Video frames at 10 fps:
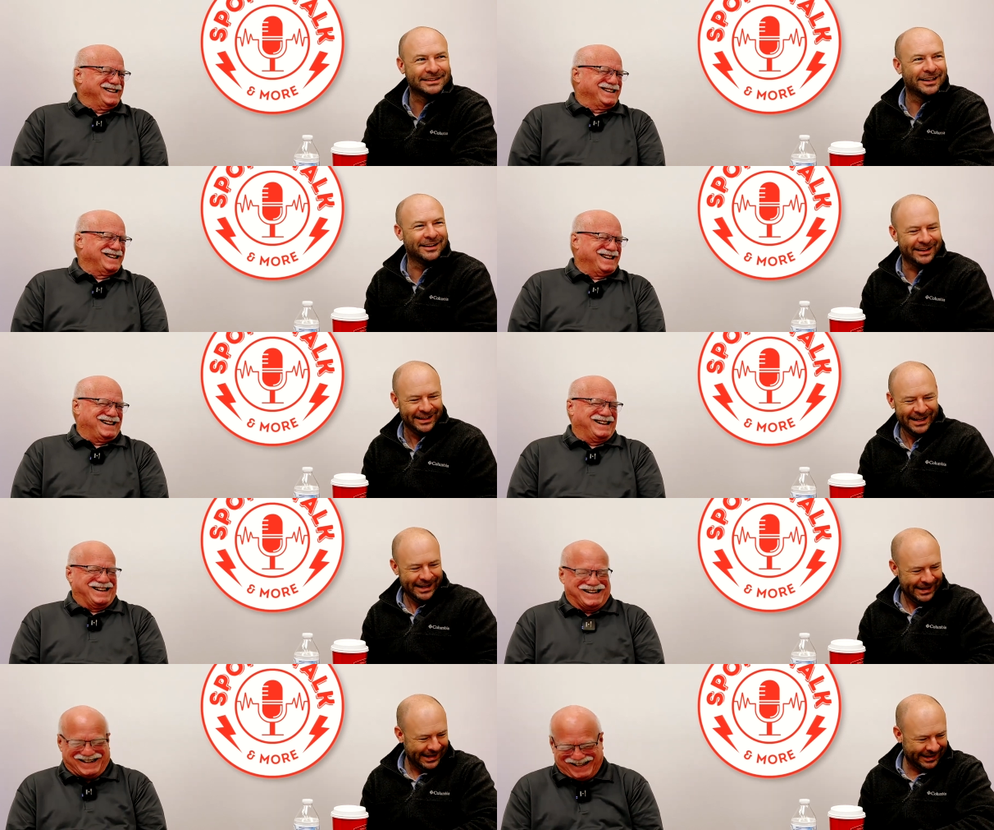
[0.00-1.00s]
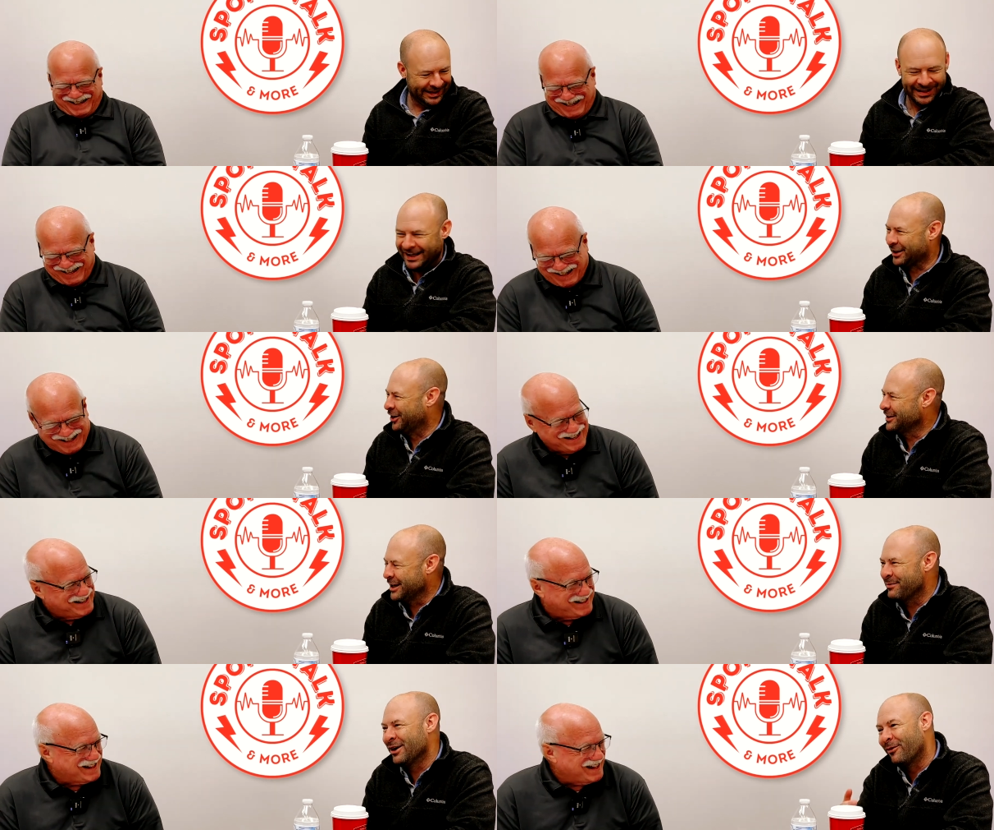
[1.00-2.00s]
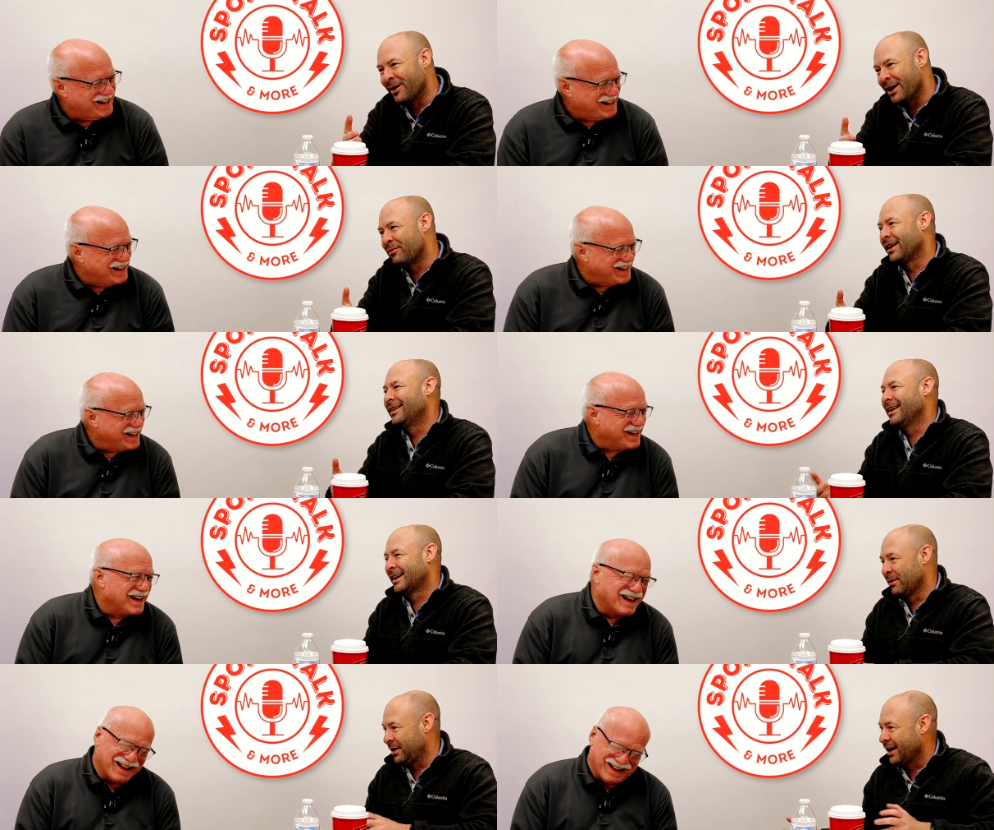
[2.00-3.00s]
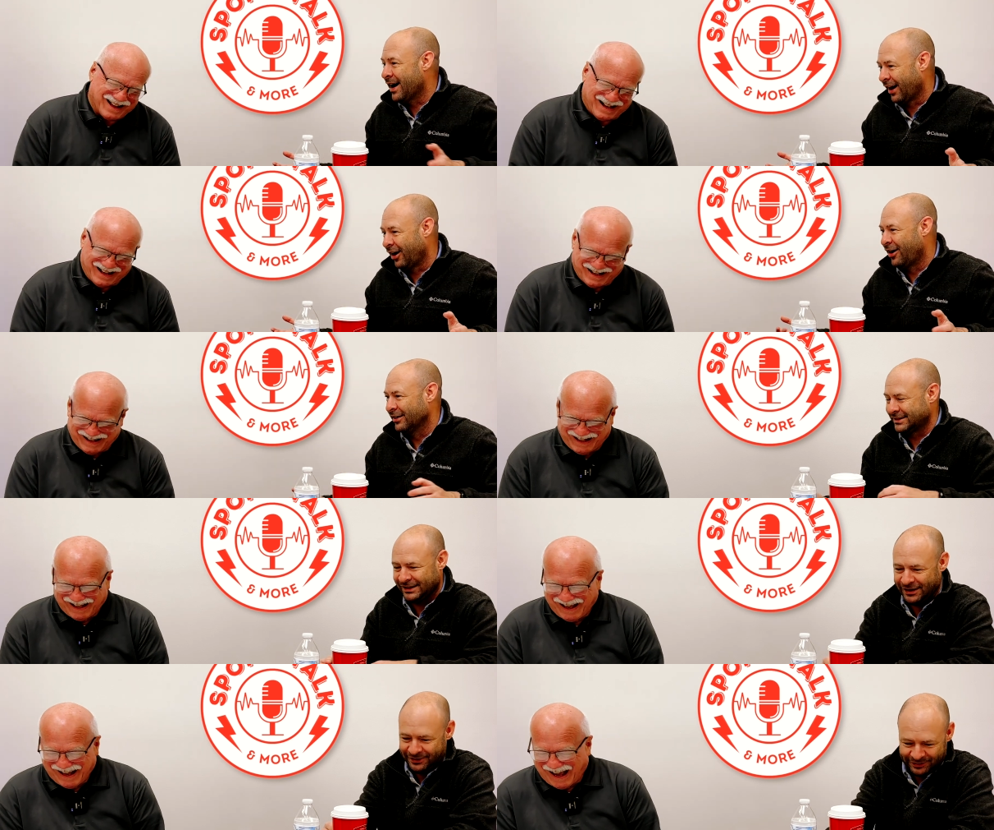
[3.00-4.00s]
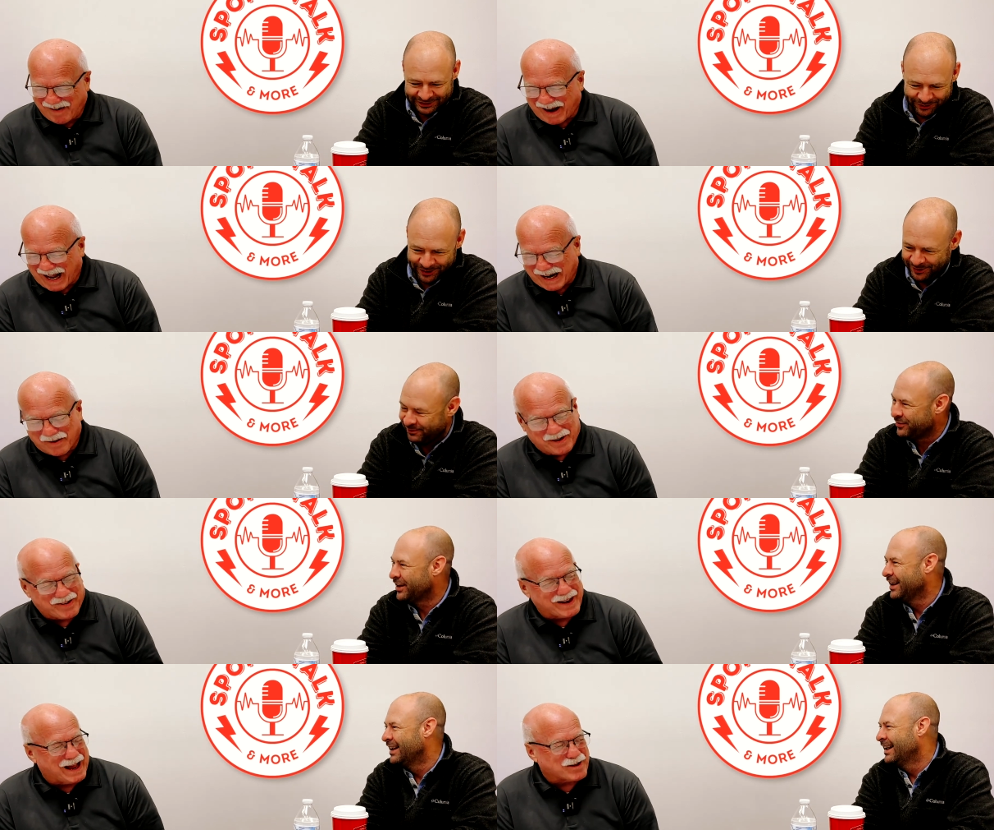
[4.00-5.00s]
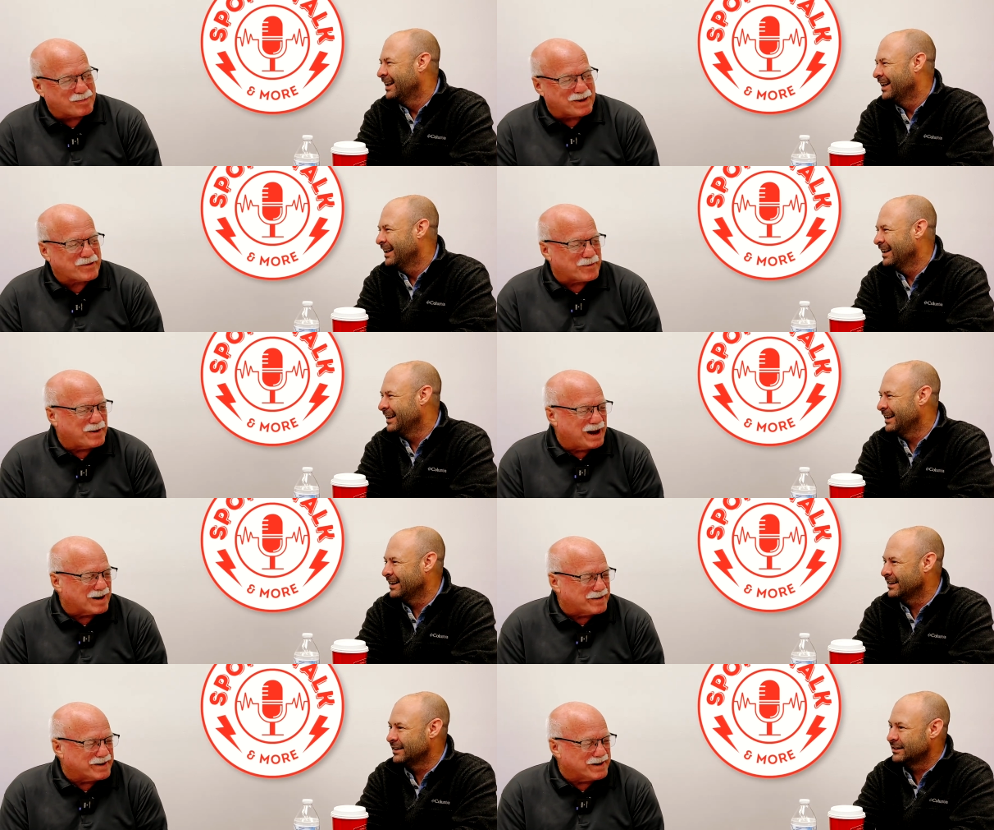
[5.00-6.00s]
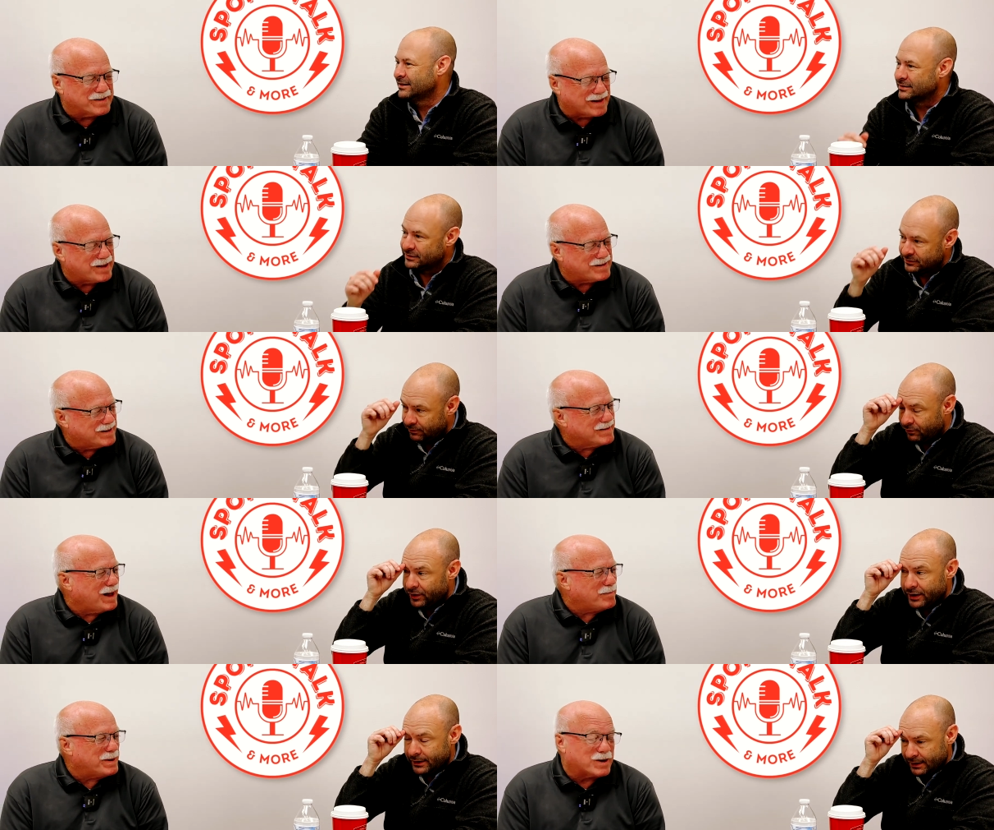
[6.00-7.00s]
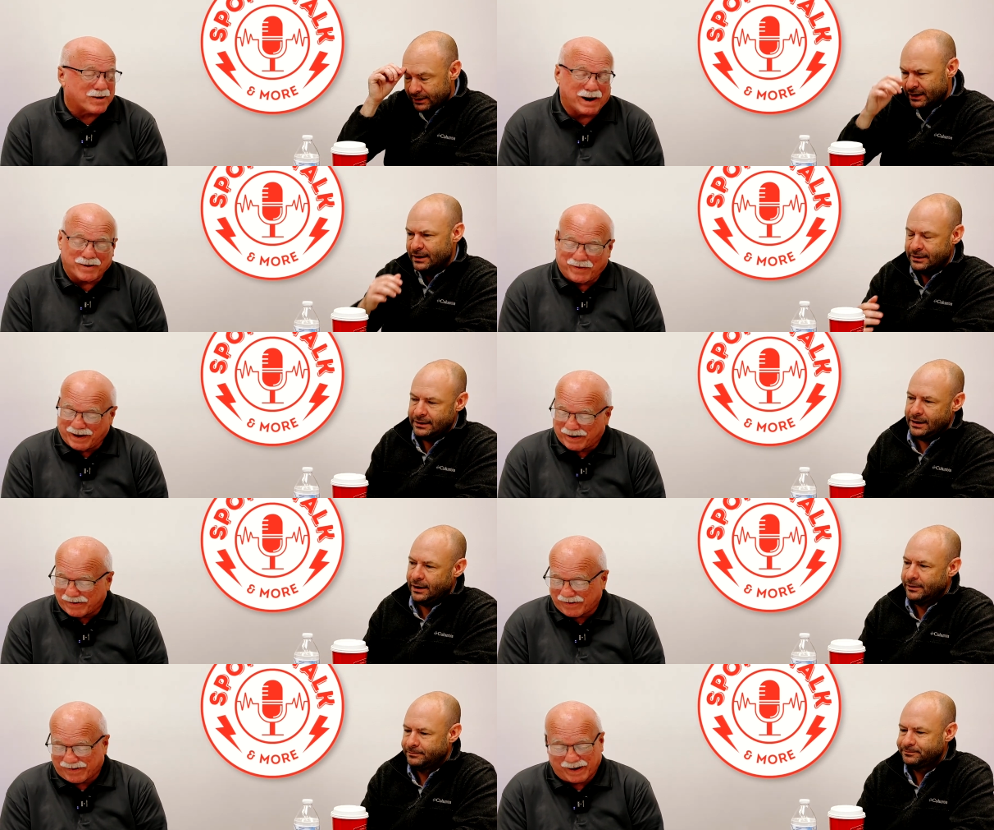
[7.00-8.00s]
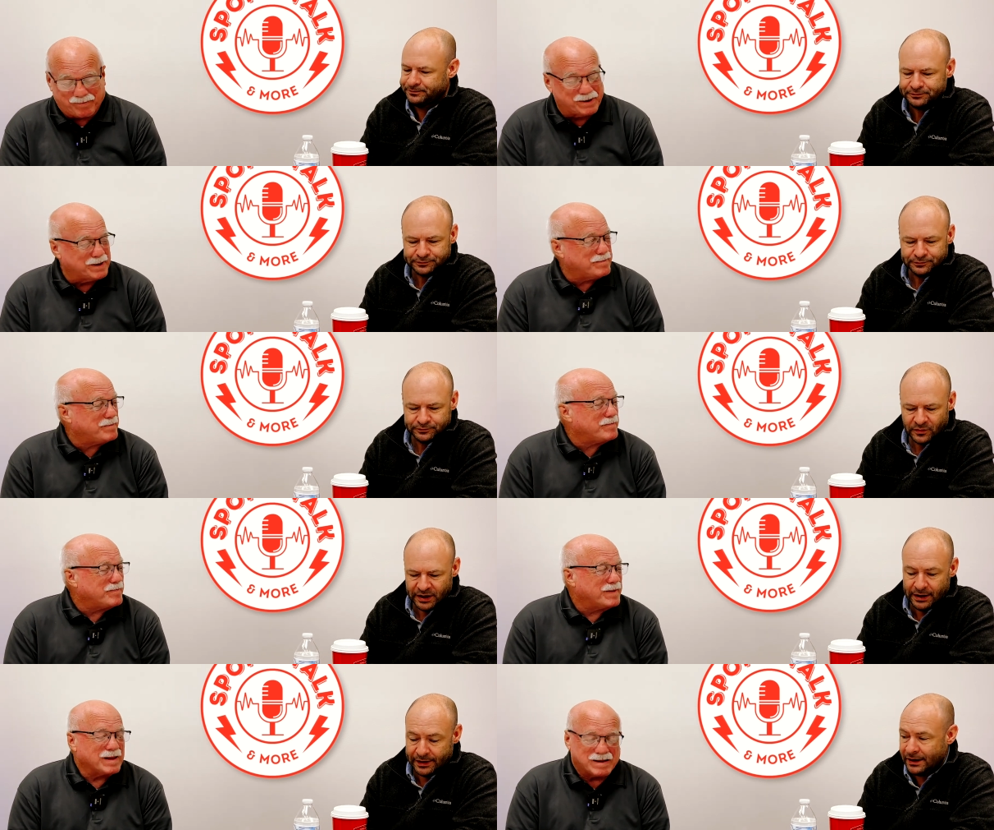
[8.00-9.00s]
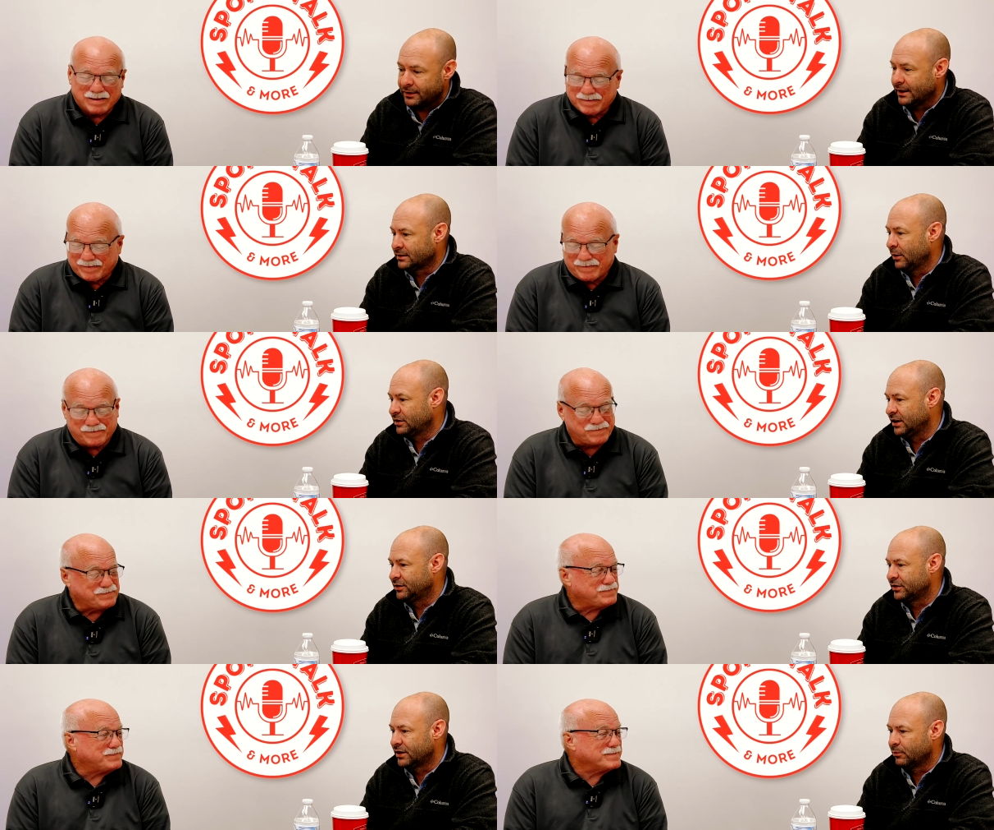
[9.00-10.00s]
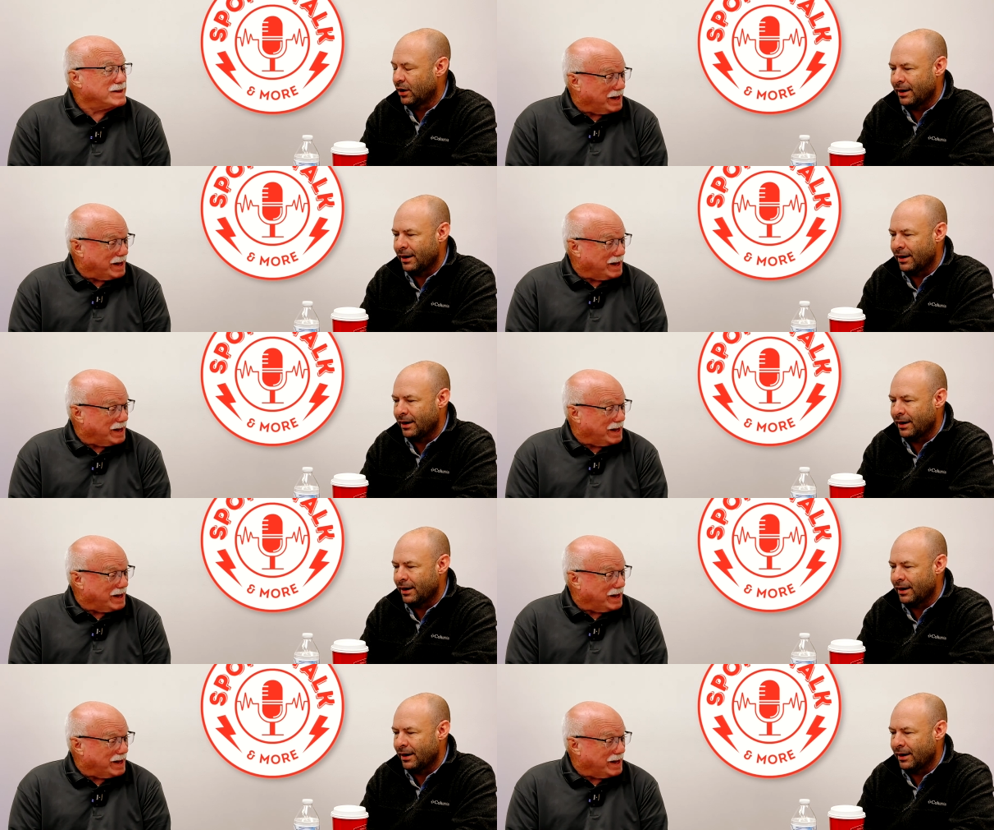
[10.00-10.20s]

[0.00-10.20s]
Speaker 1: So he he couldn't give me a win, but he did give me not a oh. loss. So I'm so i
Speaker 2: interested to see how Spencer Rattler does. I'd that'd be great if he yeah. could step up.
Speaker 1: Yeah, that that's the most interesting part. I